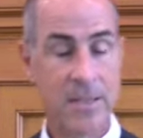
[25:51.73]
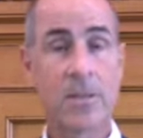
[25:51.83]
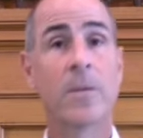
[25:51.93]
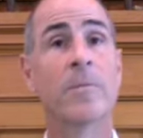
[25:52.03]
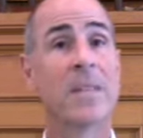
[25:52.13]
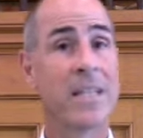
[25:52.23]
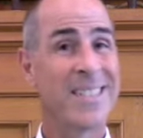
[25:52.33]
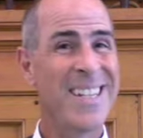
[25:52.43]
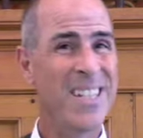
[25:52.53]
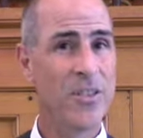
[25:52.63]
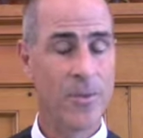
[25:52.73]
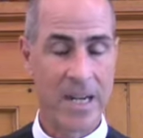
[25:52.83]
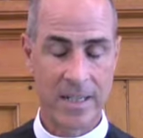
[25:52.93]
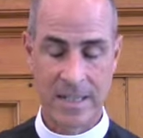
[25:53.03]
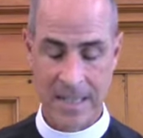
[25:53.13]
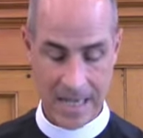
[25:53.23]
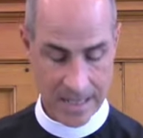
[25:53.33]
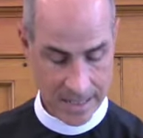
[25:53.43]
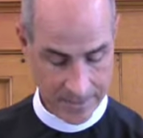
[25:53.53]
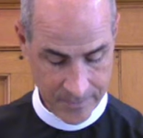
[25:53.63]
So that's indirect
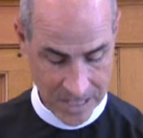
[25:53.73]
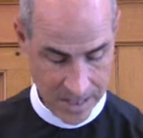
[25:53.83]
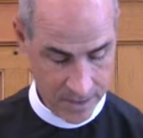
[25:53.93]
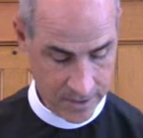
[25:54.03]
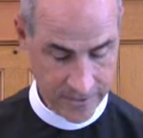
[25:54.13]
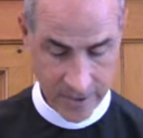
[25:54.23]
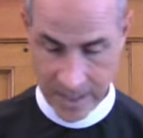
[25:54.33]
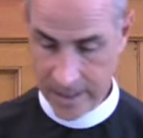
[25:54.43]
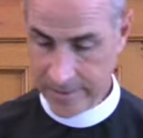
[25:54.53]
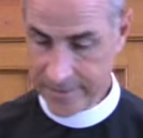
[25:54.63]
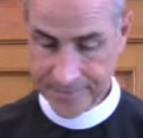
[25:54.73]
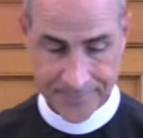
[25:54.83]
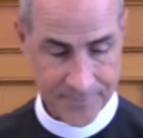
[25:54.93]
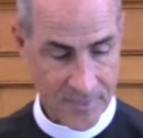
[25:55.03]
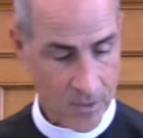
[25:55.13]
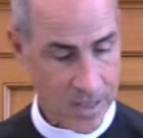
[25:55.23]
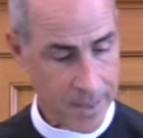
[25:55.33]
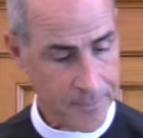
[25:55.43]
standing to forgive. Okay.